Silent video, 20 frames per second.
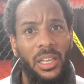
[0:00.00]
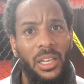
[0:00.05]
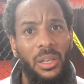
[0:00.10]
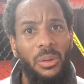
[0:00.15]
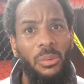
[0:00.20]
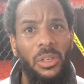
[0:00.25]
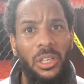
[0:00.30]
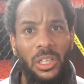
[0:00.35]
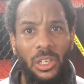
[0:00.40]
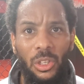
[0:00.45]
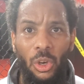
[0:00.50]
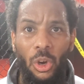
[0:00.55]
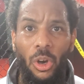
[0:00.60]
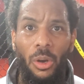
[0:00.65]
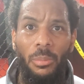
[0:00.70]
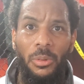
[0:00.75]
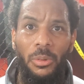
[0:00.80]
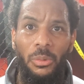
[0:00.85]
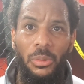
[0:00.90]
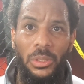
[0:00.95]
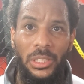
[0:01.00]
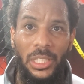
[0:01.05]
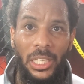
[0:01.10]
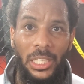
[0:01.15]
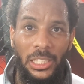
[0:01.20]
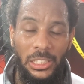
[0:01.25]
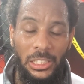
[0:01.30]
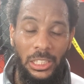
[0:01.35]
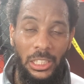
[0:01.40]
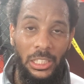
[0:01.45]
he would have caught me with
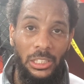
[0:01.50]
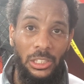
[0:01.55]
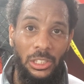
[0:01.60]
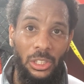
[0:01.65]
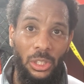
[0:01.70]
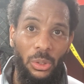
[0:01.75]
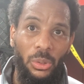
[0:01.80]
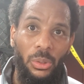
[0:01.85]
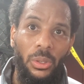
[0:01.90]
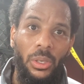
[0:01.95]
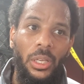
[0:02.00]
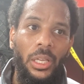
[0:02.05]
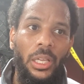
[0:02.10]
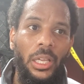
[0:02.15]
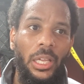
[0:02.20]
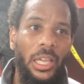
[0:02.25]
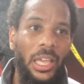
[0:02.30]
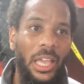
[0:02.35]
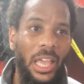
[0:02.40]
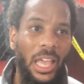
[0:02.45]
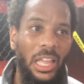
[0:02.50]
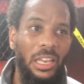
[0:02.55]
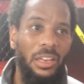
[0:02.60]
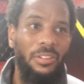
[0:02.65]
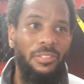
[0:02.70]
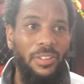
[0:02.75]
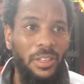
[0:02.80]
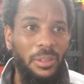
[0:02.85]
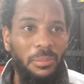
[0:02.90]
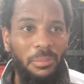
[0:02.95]
that shit. So I
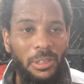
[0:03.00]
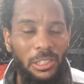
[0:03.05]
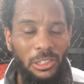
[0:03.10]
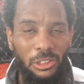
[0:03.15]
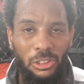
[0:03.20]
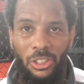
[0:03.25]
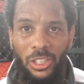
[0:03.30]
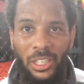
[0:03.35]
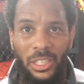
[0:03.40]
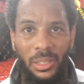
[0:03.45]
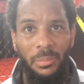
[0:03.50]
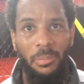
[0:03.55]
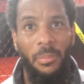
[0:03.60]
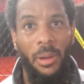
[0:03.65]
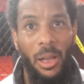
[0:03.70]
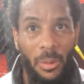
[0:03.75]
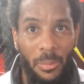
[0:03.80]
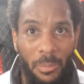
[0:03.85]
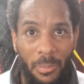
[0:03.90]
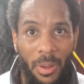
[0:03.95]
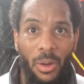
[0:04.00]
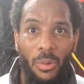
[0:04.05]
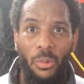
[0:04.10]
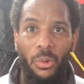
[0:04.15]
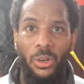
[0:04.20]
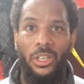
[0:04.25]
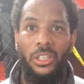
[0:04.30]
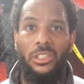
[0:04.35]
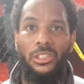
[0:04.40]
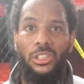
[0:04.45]
elevate my train, my
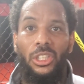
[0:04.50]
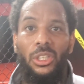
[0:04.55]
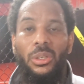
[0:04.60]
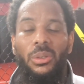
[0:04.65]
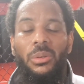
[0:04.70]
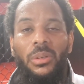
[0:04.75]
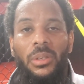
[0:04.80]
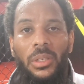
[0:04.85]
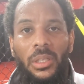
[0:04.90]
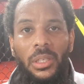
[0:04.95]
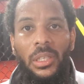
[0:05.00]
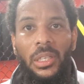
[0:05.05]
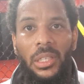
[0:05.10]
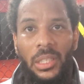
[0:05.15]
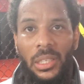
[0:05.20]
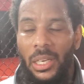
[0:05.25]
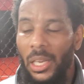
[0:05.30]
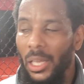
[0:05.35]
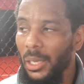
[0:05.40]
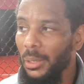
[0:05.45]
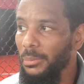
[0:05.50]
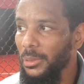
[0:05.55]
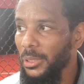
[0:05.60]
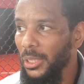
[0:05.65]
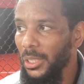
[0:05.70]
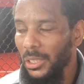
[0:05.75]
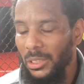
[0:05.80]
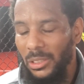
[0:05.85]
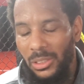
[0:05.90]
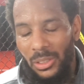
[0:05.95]
work too. You know what I'm
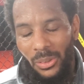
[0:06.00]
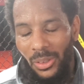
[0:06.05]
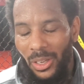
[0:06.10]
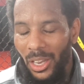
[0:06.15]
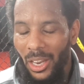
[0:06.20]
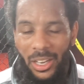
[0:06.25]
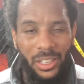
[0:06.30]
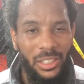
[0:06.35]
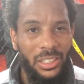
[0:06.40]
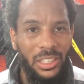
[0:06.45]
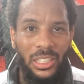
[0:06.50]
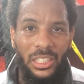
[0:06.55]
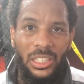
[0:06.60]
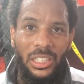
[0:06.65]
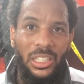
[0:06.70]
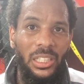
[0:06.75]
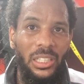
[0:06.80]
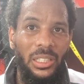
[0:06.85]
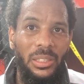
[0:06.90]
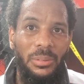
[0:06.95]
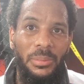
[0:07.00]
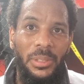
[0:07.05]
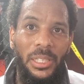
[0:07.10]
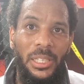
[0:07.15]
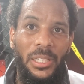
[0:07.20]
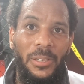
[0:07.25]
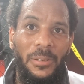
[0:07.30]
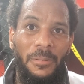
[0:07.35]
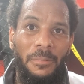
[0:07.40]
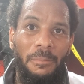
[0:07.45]
saying? So everything good,
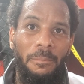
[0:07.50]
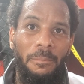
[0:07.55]
man.